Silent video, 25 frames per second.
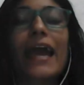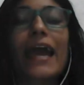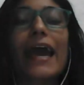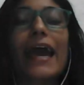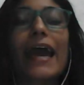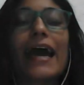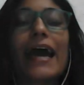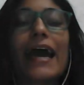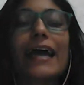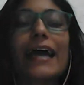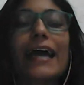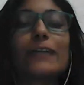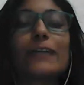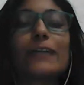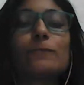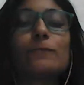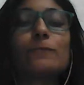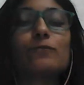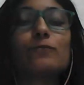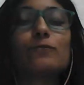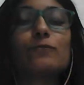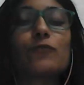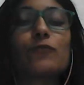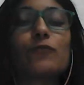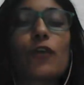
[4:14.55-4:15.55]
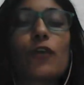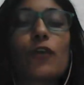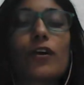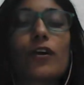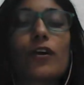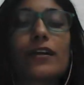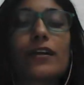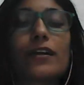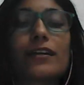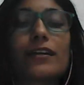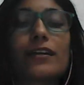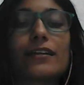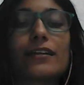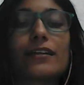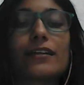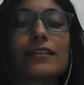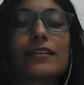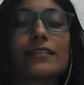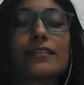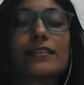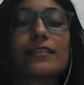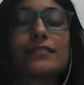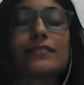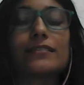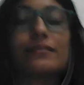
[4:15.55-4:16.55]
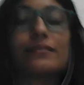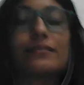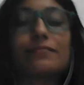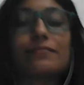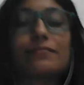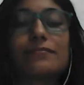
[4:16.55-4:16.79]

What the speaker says: And for